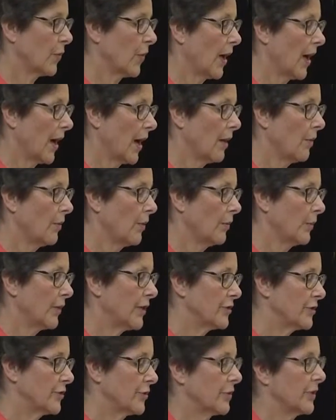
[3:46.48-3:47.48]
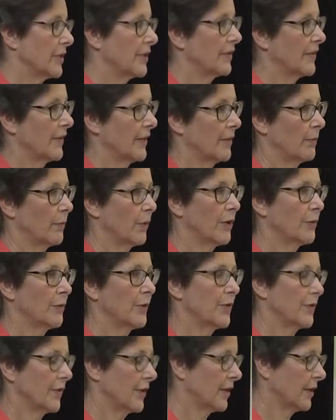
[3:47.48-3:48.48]
how are we doing then when
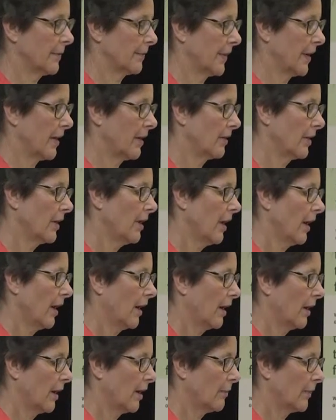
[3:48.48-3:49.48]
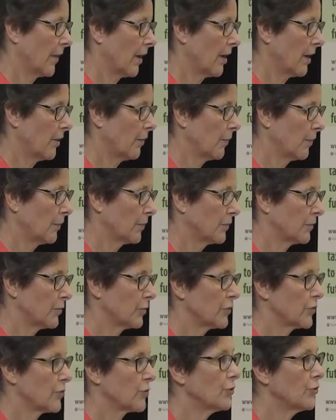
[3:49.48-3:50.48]
we think about our
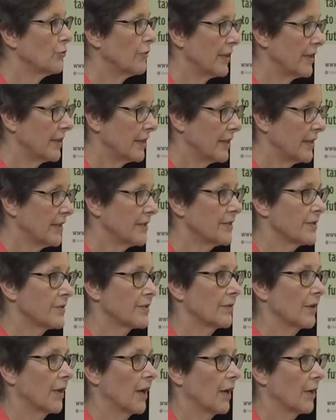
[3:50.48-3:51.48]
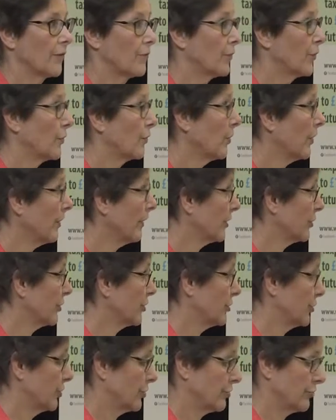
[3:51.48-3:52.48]
school readiness for
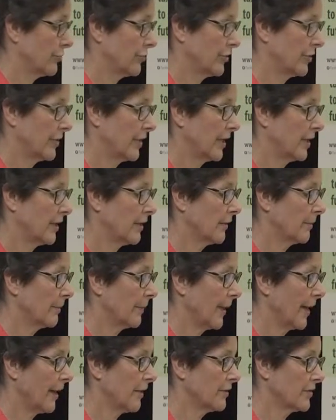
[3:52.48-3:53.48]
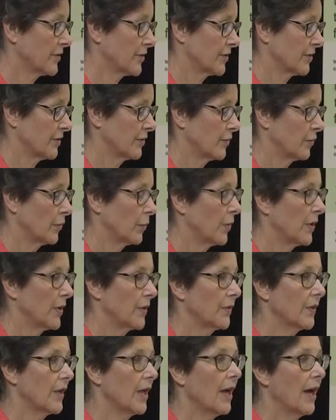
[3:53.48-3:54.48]
Warwickshire children in comparison
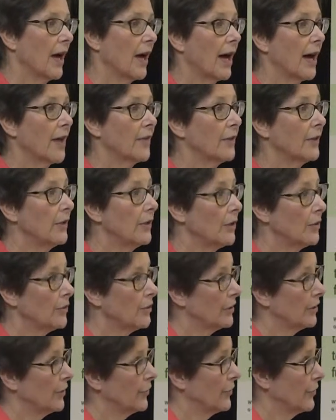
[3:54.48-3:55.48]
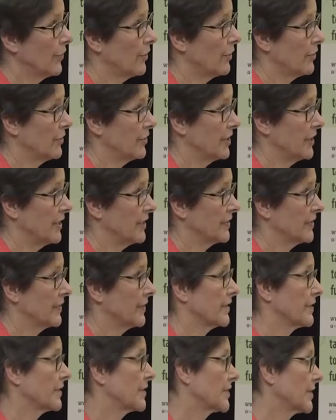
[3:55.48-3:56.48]
with other local authorities
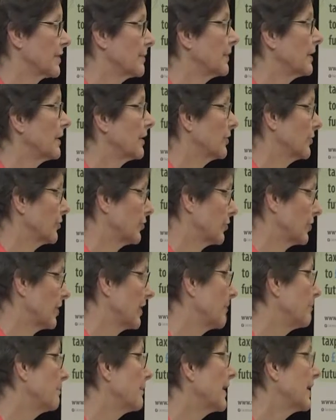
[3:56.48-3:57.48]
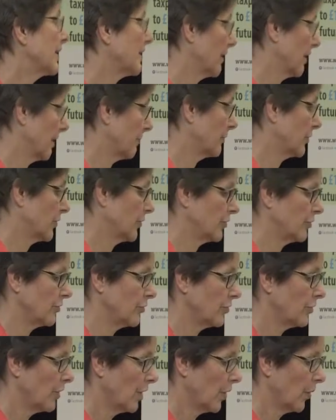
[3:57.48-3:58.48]
that are similar in makeup
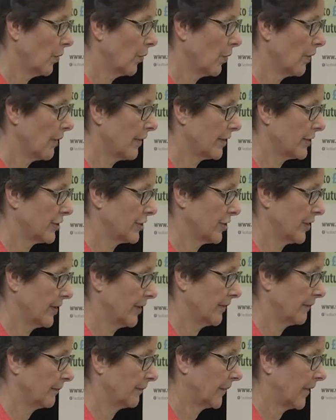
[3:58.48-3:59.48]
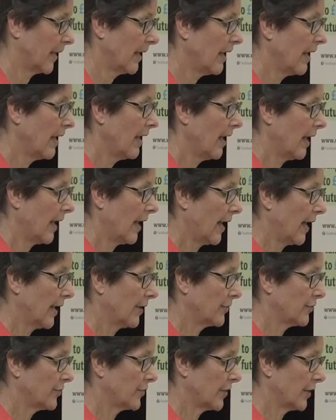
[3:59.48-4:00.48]
to Warwickshire?
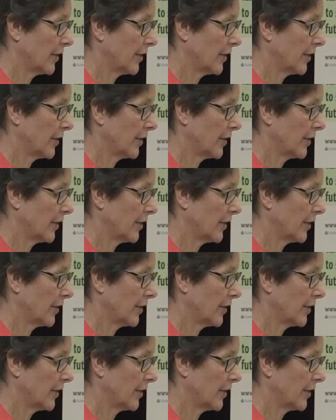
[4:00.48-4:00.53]
And